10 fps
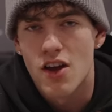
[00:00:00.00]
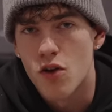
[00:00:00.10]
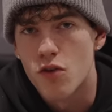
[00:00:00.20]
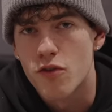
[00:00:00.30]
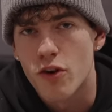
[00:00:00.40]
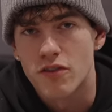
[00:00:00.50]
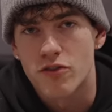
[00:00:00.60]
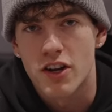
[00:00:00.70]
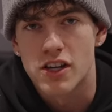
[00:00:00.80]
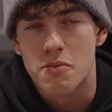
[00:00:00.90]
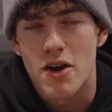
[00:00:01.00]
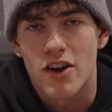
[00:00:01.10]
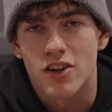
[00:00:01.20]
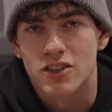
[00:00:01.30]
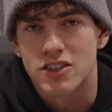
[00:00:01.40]
Hoovering for any
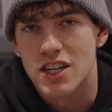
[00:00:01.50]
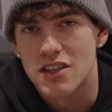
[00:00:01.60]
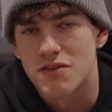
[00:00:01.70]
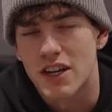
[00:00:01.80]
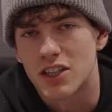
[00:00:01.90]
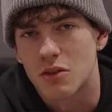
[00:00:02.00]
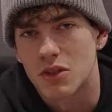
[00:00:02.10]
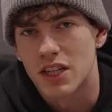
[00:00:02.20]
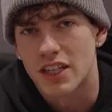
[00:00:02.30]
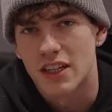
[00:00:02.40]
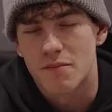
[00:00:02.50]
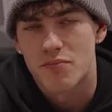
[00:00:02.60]
Americans is vacuum cleaning.